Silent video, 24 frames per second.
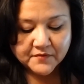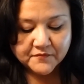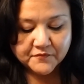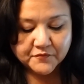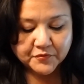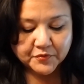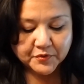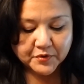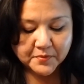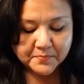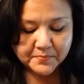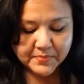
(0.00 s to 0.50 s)

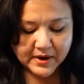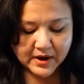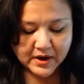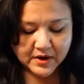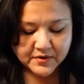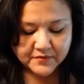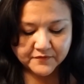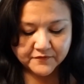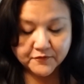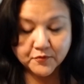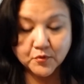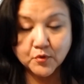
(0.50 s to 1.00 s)
for
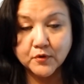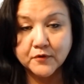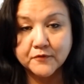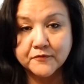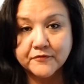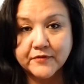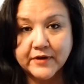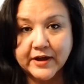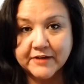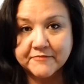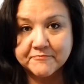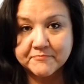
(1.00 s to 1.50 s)
about 4 or
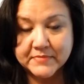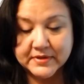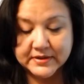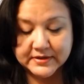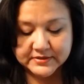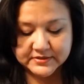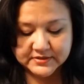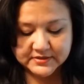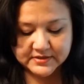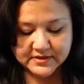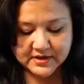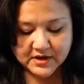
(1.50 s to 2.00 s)
5
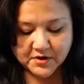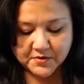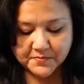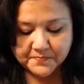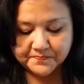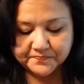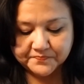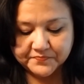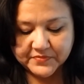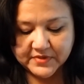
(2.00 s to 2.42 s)
minutes now.